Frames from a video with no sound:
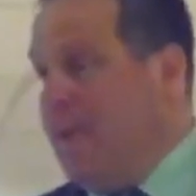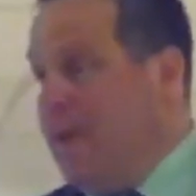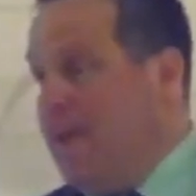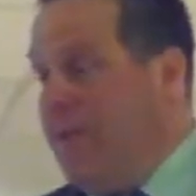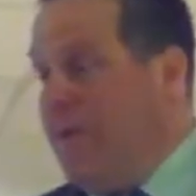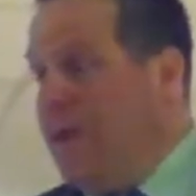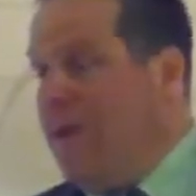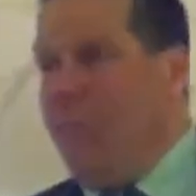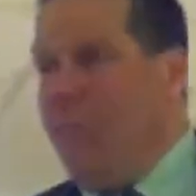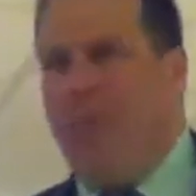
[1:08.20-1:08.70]

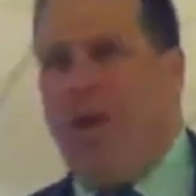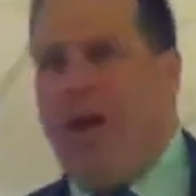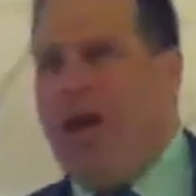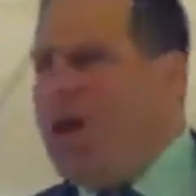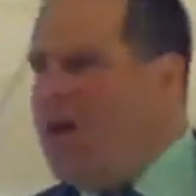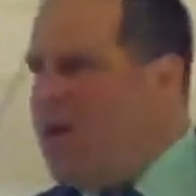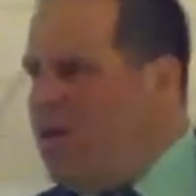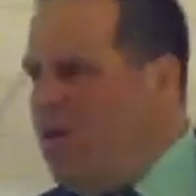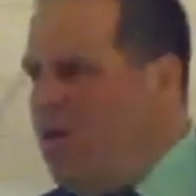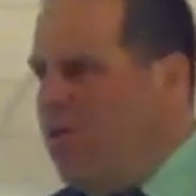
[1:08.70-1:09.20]
Amen.
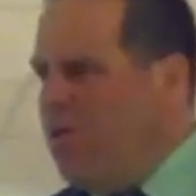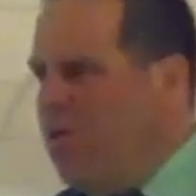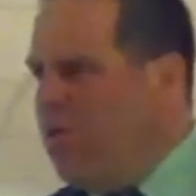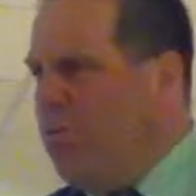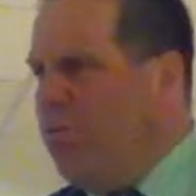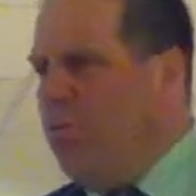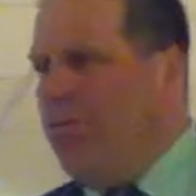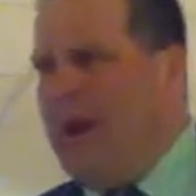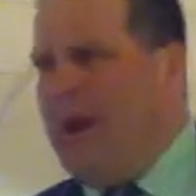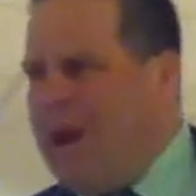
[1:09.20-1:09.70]
Brand
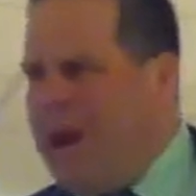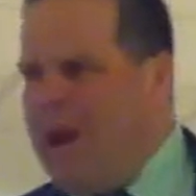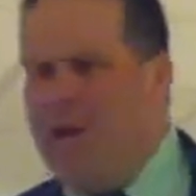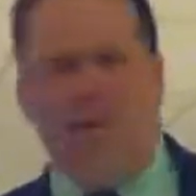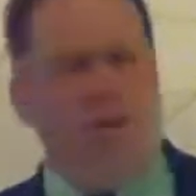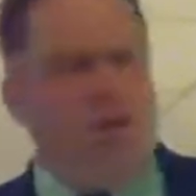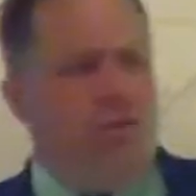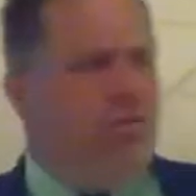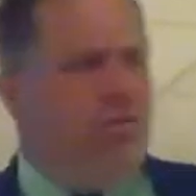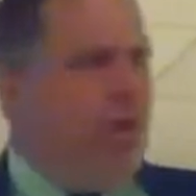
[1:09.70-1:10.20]

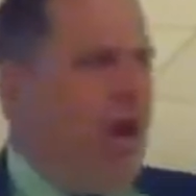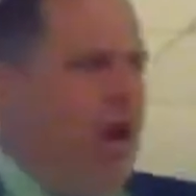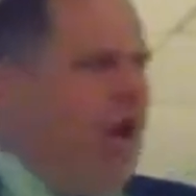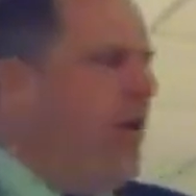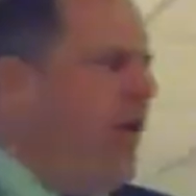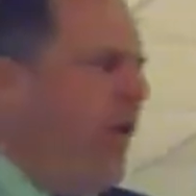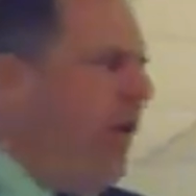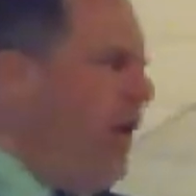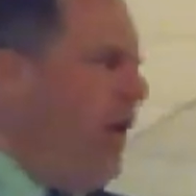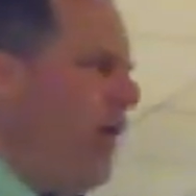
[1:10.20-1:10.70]
new,
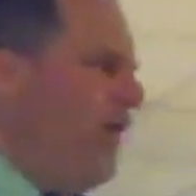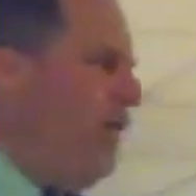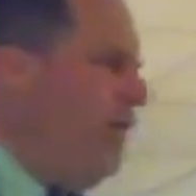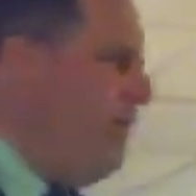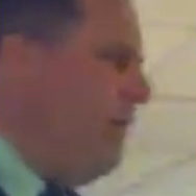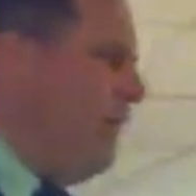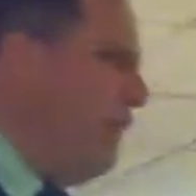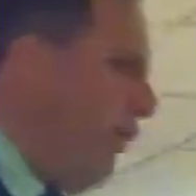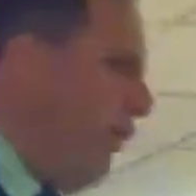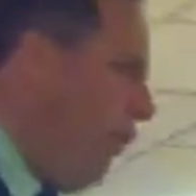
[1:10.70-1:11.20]
unheard of
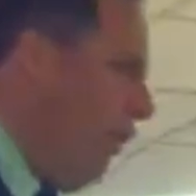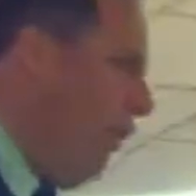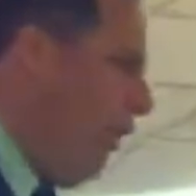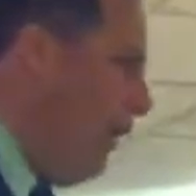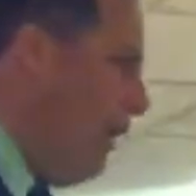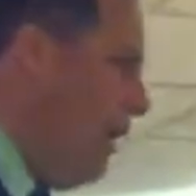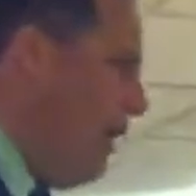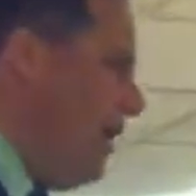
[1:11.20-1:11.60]
before.